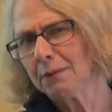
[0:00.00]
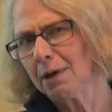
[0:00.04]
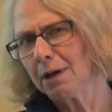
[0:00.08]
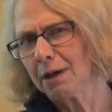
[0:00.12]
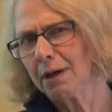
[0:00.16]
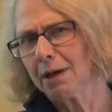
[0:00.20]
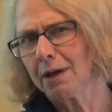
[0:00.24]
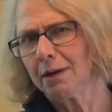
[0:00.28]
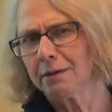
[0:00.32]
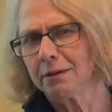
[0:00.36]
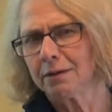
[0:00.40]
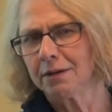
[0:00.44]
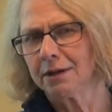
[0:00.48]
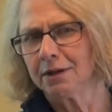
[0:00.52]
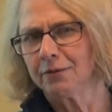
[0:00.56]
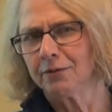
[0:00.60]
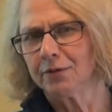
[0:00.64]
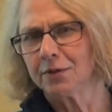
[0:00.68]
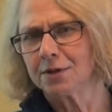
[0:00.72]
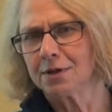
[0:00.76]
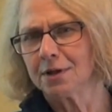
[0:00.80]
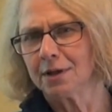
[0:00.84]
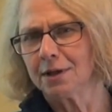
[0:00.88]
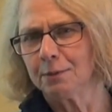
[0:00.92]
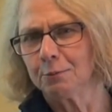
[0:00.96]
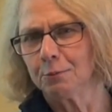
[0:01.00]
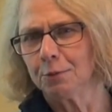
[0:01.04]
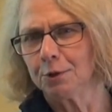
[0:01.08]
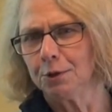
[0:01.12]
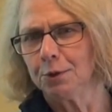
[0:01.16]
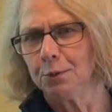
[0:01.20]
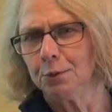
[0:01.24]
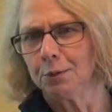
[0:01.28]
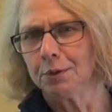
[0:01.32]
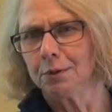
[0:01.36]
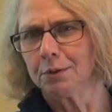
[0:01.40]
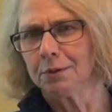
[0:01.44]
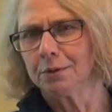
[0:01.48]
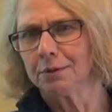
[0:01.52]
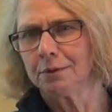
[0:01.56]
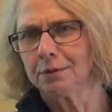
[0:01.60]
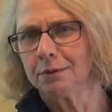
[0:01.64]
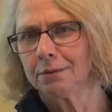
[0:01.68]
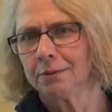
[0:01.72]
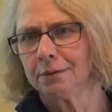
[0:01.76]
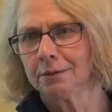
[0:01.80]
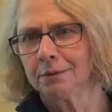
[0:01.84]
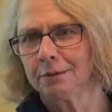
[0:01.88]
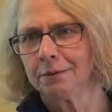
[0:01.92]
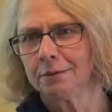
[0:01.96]
I can't think of a time when you would.
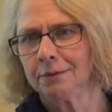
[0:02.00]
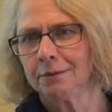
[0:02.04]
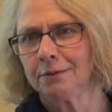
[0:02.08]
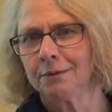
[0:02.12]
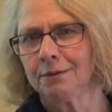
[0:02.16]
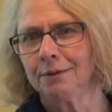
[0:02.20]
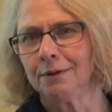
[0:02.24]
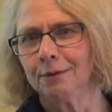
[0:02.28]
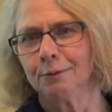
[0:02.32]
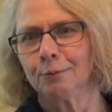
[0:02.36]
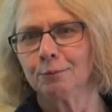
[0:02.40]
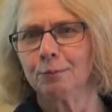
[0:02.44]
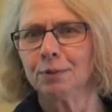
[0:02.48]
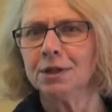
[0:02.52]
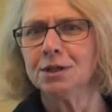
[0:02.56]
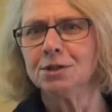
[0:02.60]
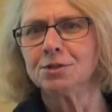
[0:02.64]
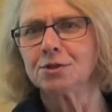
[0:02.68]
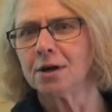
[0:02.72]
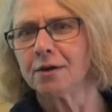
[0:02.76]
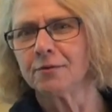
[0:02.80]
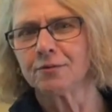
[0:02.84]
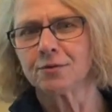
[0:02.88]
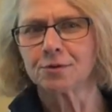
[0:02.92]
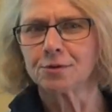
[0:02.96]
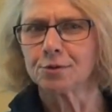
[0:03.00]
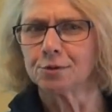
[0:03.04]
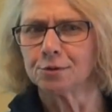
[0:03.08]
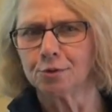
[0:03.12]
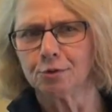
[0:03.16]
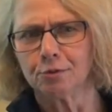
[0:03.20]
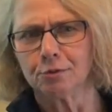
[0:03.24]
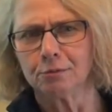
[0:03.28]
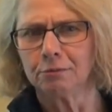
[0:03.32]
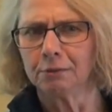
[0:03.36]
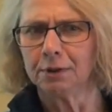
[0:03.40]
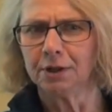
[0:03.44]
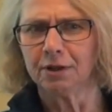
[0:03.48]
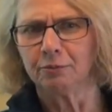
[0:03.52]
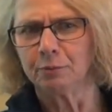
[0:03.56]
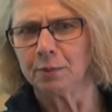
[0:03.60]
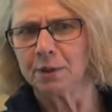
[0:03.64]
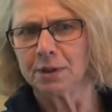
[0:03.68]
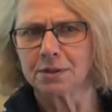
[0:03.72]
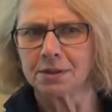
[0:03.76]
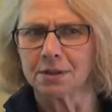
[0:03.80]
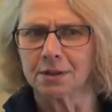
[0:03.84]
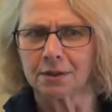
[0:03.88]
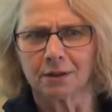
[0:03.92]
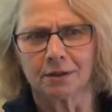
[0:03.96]
You know, please, officer, don't give
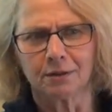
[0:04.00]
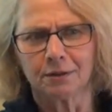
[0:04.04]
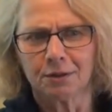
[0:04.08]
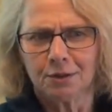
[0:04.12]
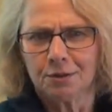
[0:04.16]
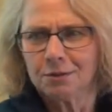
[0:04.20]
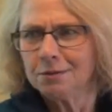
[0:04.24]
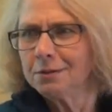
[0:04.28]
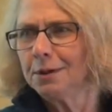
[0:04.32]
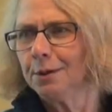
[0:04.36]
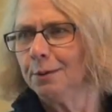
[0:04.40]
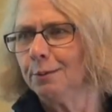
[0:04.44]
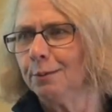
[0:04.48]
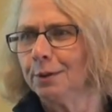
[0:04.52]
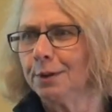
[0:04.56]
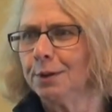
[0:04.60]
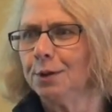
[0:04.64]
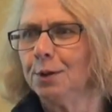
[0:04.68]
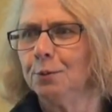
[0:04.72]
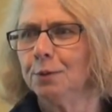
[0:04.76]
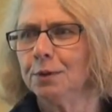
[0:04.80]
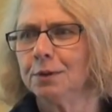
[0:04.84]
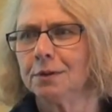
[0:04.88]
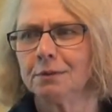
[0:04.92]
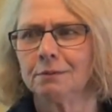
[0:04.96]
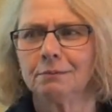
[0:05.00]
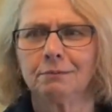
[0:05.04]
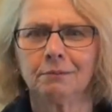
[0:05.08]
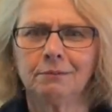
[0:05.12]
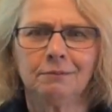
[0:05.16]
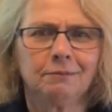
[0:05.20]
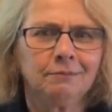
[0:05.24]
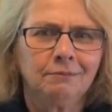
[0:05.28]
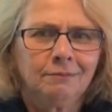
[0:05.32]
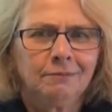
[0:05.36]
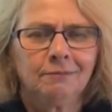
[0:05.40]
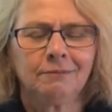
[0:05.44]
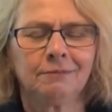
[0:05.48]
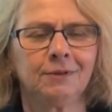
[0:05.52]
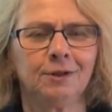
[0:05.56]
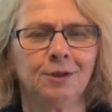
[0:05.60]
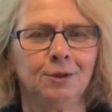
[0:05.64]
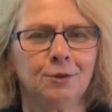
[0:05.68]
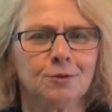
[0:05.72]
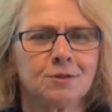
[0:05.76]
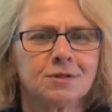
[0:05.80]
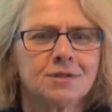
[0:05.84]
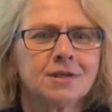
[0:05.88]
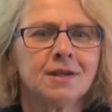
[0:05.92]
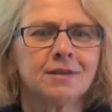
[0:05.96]
me a ticket. You, you, you wouldn't,
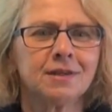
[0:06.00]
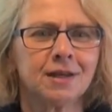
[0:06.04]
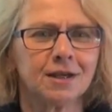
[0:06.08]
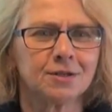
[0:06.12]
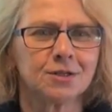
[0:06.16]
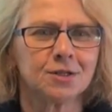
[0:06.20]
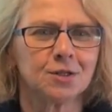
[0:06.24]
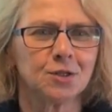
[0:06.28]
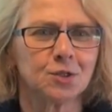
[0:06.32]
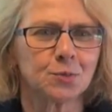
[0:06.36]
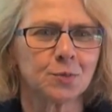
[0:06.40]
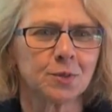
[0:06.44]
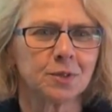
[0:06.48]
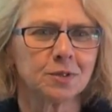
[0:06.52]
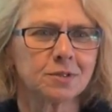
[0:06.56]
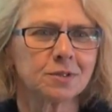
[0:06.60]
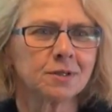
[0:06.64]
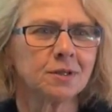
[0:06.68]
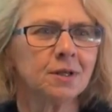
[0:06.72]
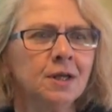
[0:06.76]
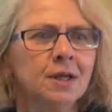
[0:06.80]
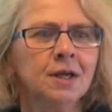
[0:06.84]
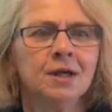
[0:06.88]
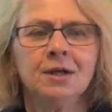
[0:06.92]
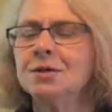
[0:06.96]
you don't say that to your spouse.